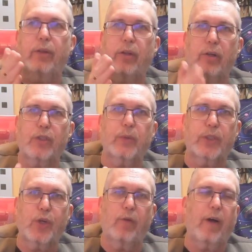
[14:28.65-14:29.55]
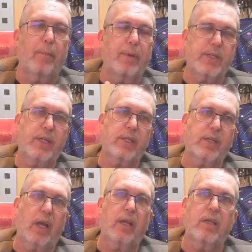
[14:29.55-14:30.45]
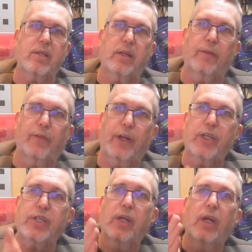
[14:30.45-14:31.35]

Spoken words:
Those were 2 of our busiest days at the Fringe.